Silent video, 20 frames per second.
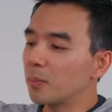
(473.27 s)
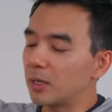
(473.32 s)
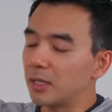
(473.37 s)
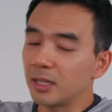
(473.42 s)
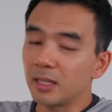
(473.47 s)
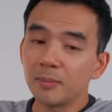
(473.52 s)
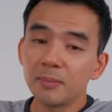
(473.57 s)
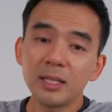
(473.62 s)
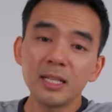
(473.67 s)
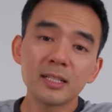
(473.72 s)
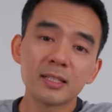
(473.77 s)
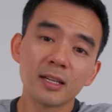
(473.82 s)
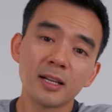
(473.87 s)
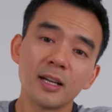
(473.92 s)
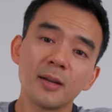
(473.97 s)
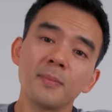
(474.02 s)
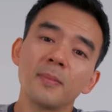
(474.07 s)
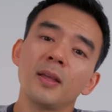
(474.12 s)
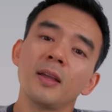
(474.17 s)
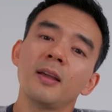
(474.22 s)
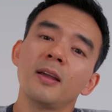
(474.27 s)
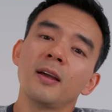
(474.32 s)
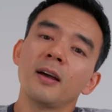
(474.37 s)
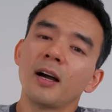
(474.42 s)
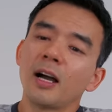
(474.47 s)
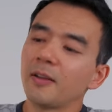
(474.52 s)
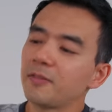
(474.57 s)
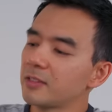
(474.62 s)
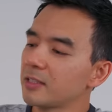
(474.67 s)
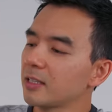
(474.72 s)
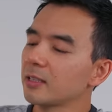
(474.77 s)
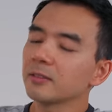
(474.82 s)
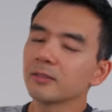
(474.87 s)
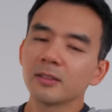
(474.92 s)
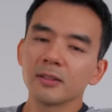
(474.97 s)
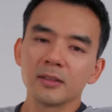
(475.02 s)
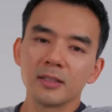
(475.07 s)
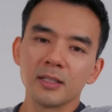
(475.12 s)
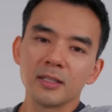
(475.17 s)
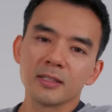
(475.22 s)
but in the meantime, I've settled
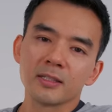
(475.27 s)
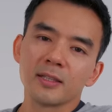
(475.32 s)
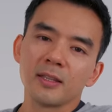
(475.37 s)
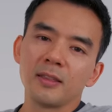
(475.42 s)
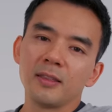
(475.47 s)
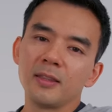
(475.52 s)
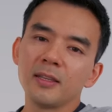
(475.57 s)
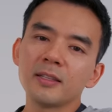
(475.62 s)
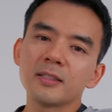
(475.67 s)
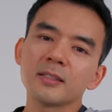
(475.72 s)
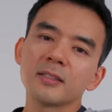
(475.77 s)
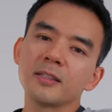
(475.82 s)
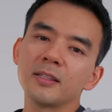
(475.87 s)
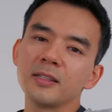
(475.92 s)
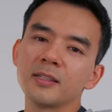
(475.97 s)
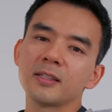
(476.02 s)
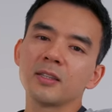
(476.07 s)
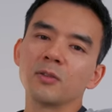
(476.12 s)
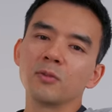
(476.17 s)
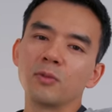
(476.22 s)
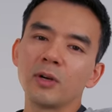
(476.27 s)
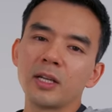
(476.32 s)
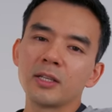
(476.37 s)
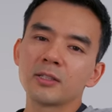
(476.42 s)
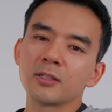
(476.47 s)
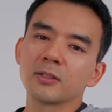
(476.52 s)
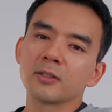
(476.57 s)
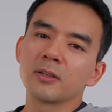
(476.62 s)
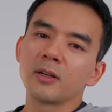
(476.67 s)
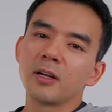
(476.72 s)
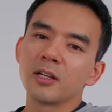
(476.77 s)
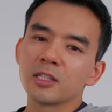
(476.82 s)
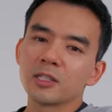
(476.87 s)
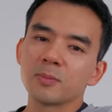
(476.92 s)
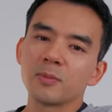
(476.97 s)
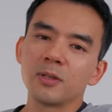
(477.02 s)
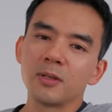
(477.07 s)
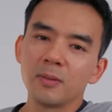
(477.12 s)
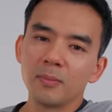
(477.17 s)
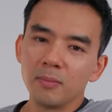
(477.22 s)
on this. This is the Razer
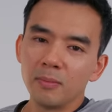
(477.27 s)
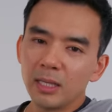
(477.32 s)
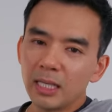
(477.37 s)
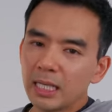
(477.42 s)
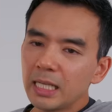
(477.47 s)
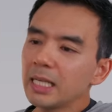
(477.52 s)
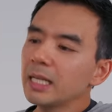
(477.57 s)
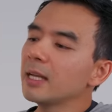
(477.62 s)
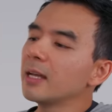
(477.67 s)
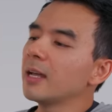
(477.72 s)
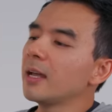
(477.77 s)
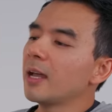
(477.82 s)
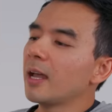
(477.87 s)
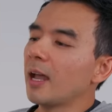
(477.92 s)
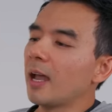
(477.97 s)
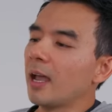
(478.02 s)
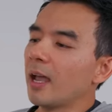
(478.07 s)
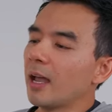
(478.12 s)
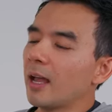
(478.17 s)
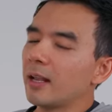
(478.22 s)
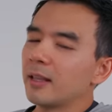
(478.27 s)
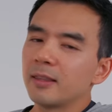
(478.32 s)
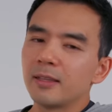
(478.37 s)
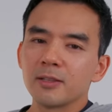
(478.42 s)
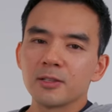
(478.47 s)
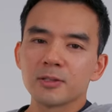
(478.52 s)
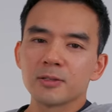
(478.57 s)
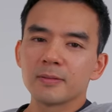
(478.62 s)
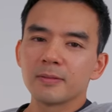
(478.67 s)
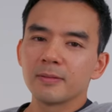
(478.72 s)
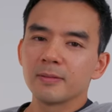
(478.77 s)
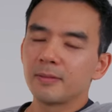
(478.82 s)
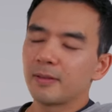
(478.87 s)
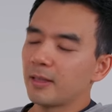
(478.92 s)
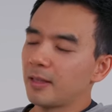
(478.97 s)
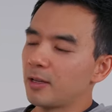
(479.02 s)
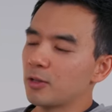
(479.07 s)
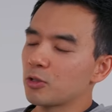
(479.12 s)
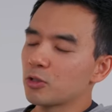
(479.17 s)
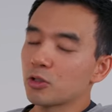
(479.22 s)
Huntsman Mini, and there's
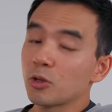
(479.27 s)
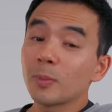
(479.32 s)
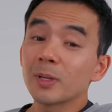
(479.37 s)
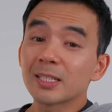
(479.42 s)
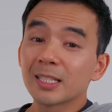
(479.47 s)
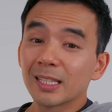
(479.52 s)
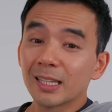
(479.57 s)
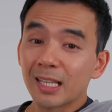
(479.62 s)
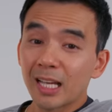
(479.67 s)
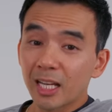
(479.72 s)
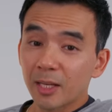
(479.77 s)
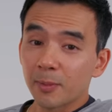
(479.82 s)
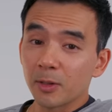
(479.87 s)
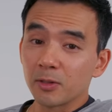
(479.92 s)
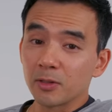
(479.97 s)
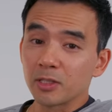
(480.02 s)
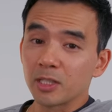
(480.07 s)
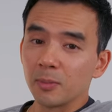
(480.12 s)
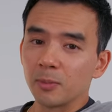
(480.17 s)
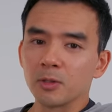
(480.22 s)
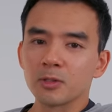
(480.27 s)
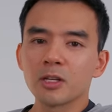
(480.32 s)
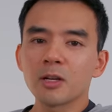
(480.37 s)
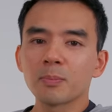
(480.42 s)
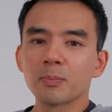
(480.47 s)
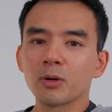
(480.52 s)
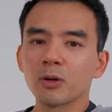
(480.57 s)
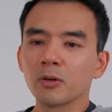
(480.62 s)
there's so much I like about this keyboard. It's not